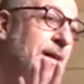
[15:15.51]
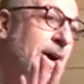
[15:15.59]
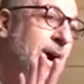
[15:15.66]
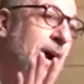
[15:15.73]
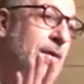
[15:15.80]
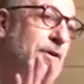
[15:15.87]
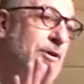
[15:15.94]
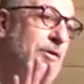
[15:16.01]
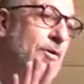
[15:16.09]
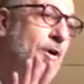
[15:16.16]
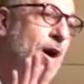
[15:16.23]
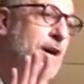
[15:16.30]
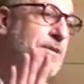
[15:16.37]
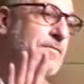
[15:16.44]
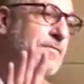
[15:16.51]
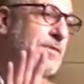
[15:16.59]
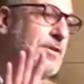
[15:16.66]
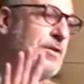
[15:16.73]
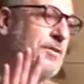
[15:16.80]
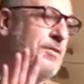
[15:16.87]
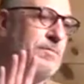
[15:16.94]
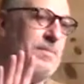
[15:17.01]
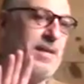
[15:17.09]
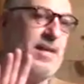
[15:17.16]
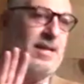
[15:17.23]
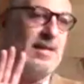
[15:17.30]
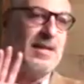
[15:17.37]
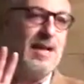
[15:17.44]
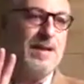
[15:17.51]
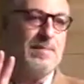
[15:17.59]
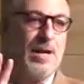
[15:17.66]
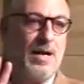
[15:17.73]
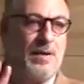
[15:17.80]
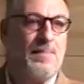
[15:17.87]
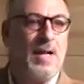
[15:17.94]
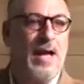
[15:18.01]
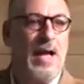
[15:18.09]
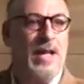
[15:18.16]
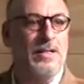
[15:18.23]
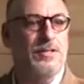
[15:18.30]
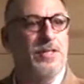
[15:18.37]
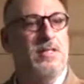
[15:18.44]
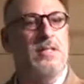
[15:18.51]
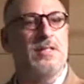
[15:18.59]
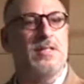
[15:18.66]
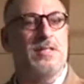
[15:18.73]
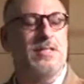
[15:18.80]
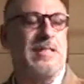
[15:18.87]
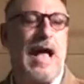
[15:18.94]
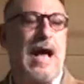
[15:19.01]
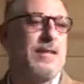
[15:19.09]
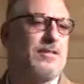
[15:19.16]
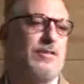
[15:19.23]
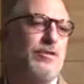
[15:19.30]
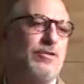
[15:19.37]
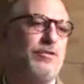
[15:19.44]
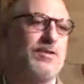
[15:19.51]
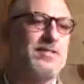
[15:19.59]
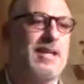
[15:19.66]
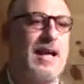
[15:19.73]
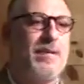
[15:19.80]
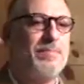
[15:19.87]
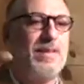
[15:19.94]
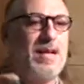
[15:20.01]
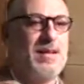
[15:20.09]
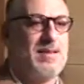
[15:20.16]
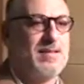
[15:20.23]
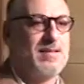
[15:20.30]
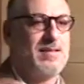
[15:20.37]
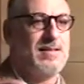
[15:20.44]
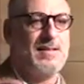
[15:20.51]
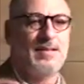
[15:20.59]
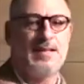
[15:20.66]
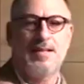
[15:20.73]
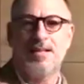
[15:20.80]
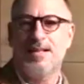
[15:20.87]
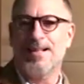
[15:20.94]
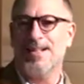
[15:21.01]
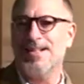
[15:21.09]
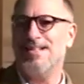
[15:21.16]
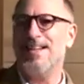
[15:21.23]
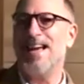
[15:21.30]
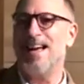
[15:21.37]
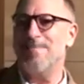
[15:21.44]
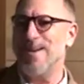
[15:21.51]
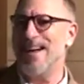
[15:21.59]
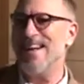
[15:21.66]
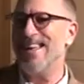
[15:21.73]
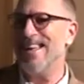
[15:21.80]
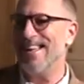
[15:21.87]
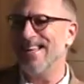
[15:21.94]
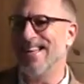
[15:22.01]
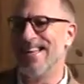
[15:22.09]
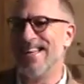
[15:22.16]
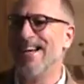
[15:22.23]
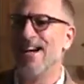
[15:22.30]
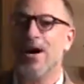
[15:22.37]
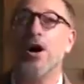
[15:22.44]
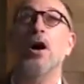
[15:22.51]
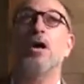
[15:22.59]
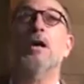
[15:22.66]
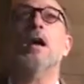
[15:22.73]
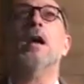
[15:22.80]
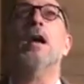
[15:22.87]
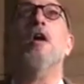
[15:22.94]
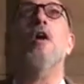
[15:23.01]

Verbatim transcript: on the cross for you and me. Amen? And Jesus is just asking you to do the same thing. Can you say amen? amen? God,